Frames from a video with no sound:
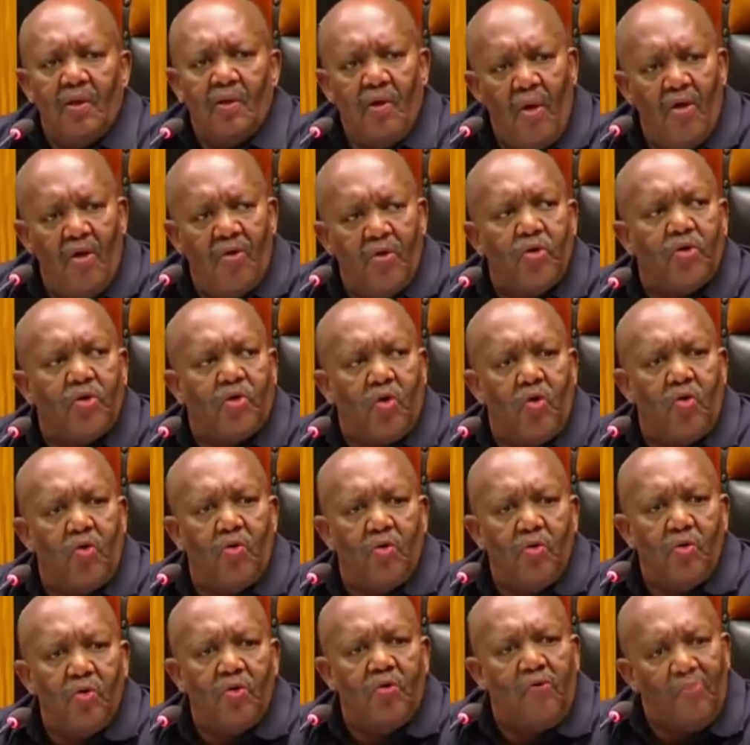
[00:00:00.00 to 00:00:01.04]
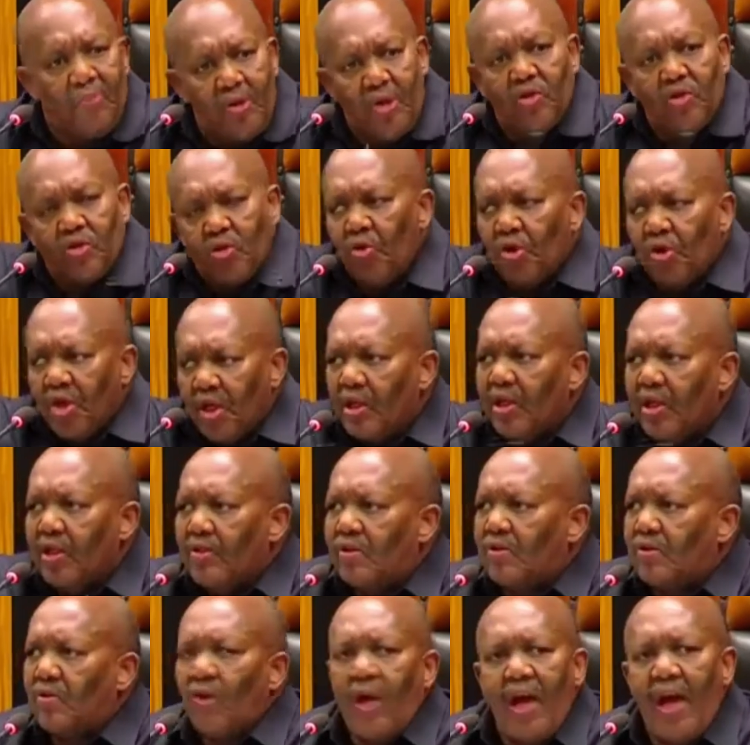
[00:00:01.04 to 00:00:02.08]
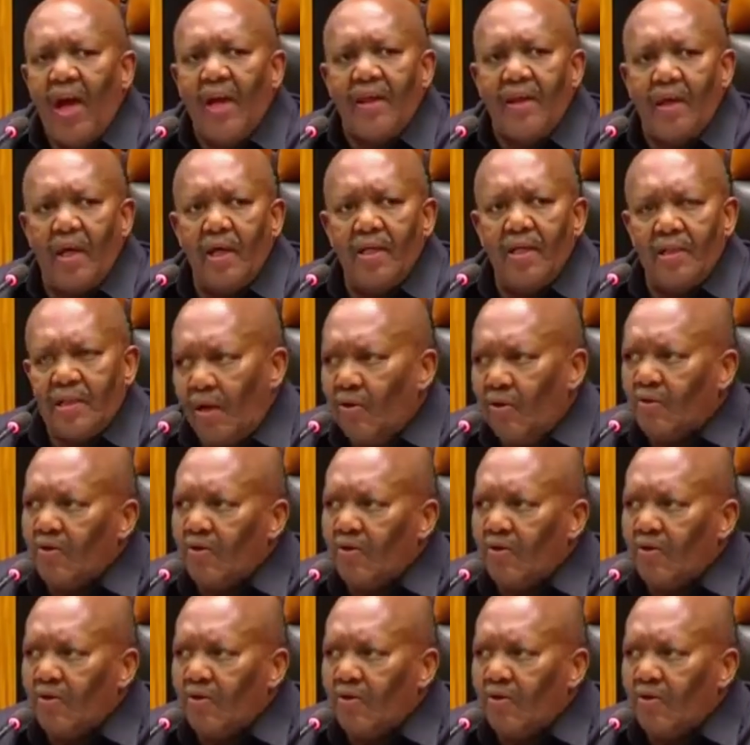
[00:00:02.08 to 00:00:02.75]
No, you two, you've been doing it together. It's